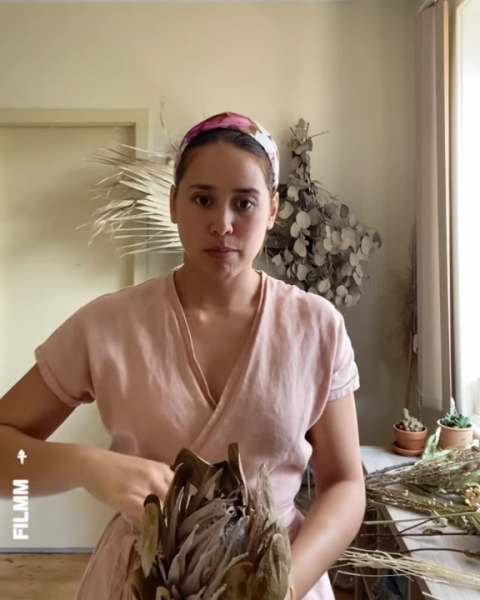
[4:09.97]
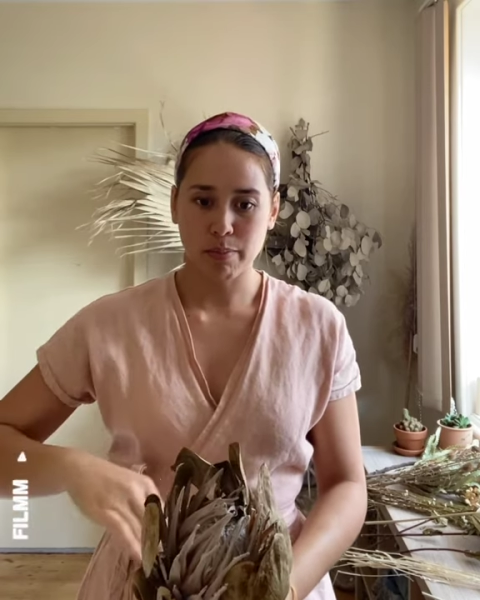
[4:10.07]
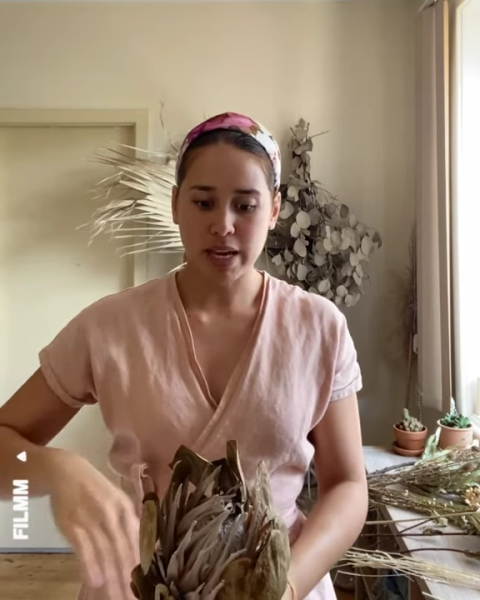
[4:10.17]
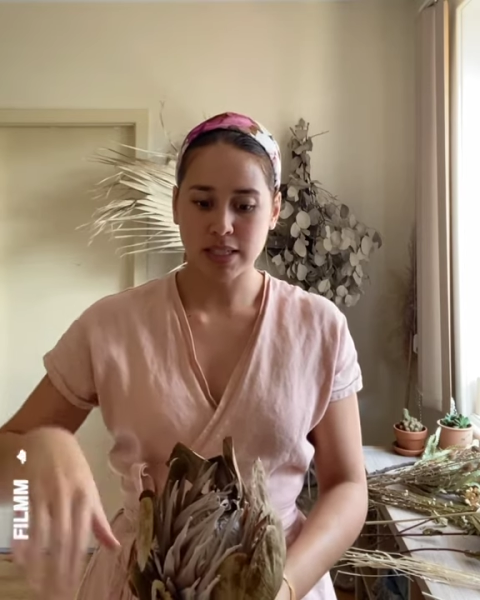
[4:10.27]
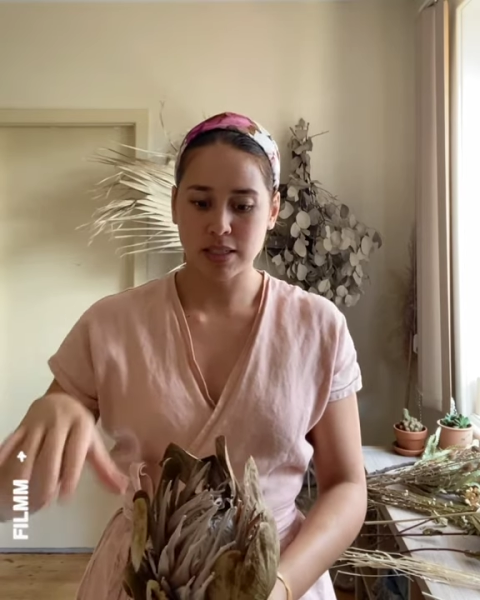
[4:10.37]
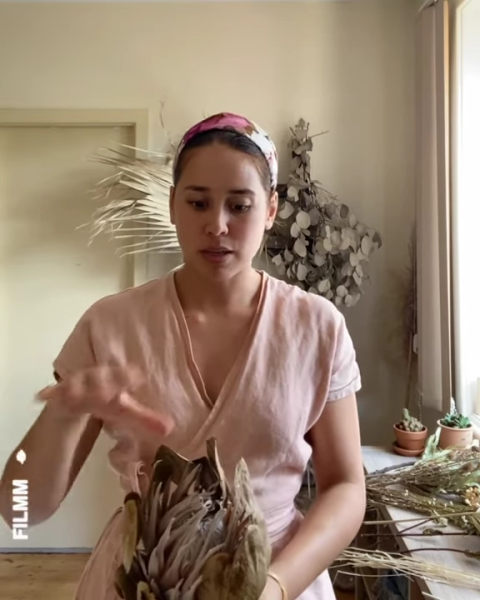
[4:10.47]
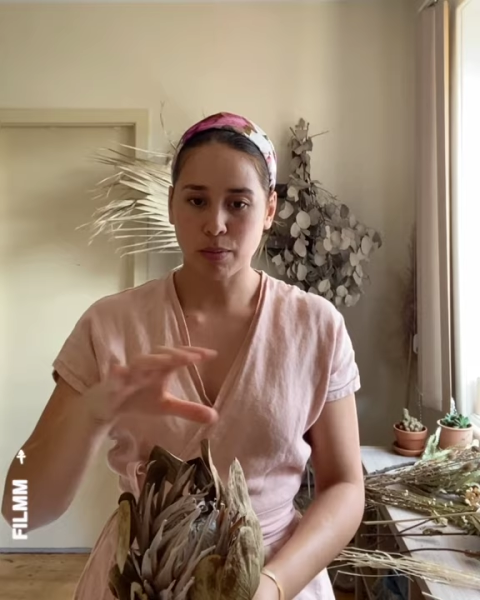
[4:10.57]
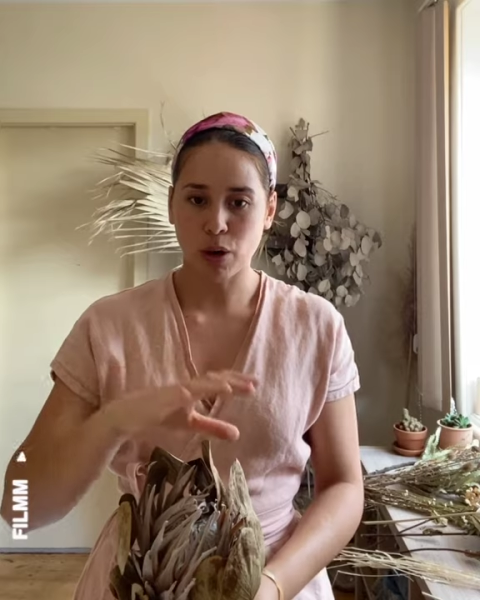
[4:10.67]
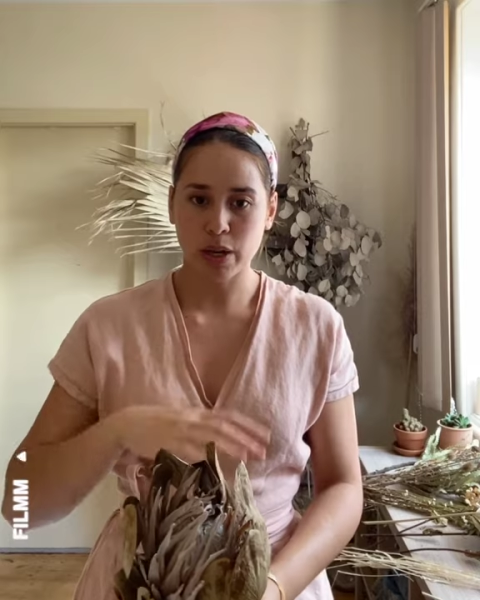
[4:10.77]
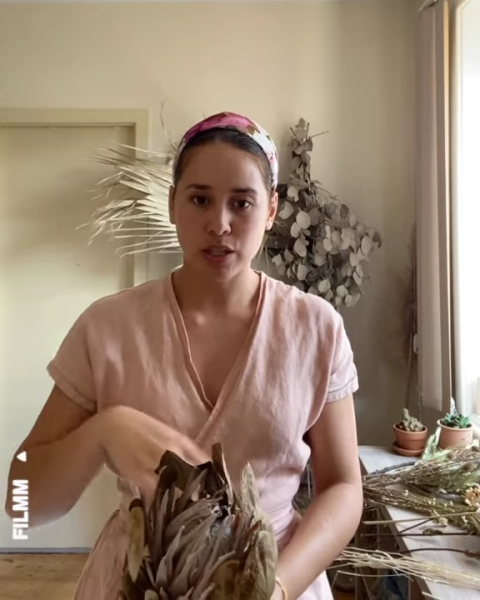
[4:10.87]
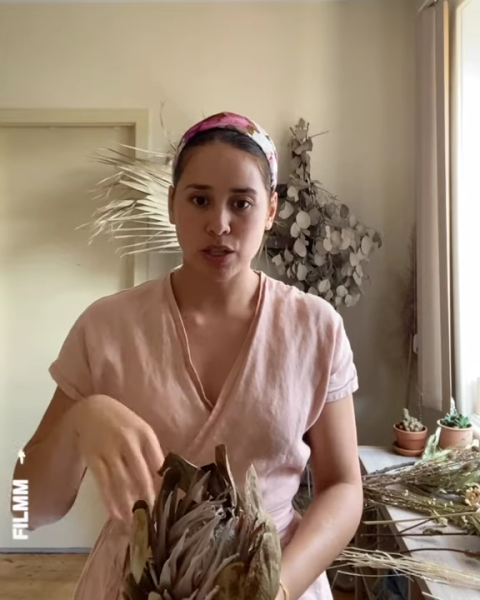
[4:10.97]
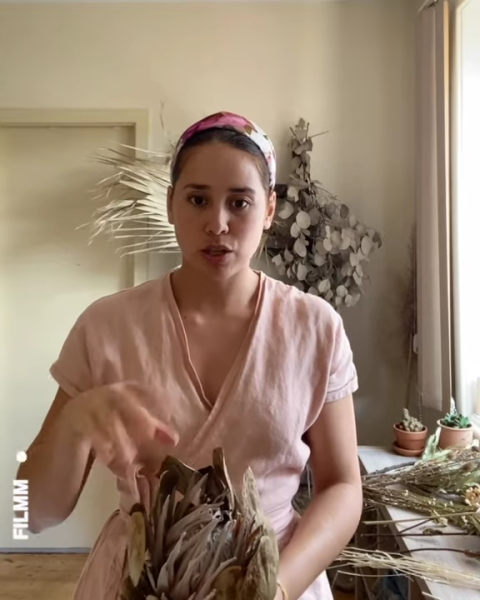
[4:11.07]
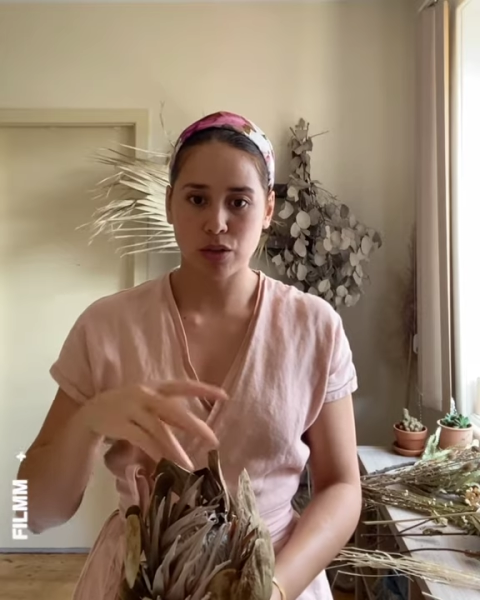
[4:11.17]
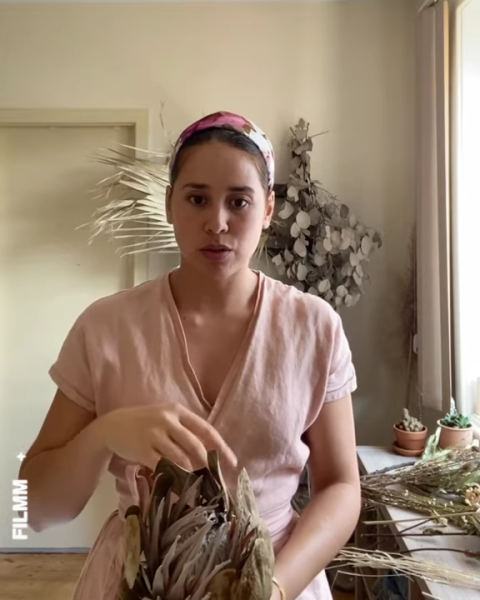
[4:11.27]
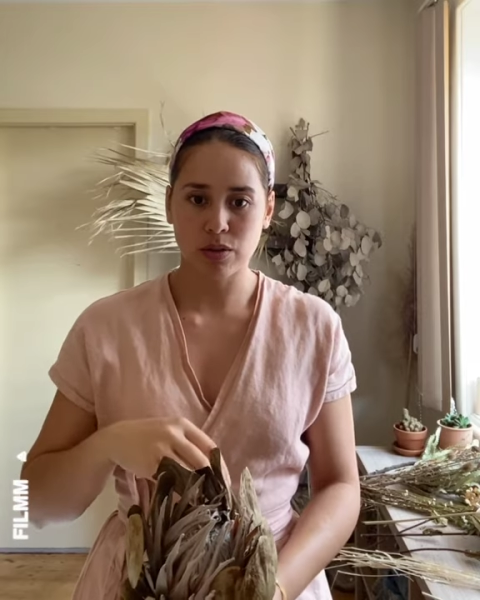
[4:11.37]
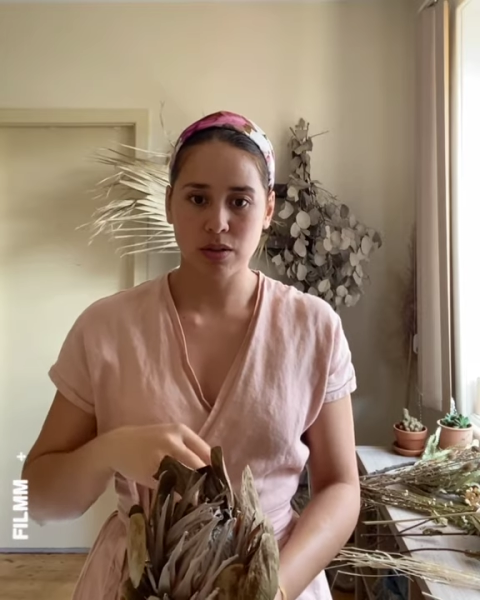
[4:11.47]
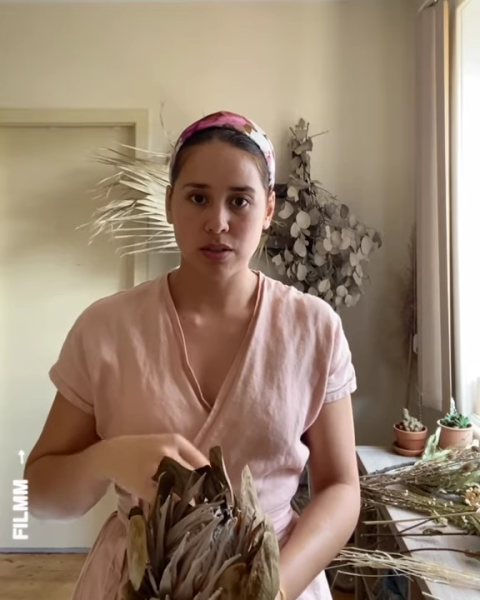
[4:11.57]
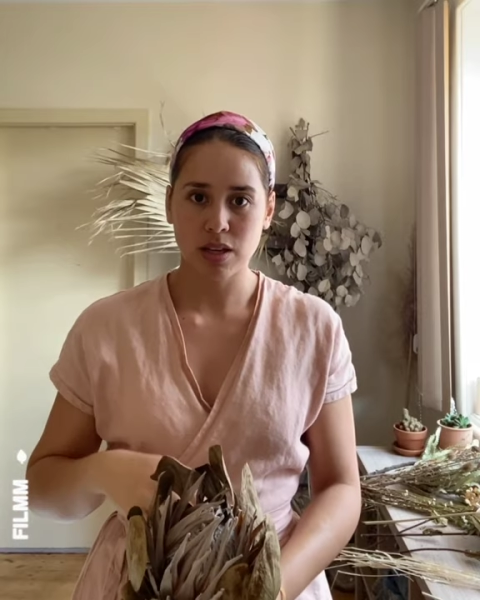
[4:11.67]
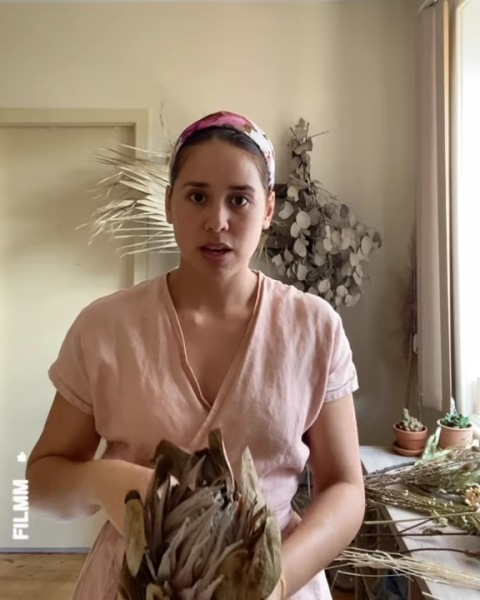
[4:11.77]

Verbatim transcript: pieces I'm going to use.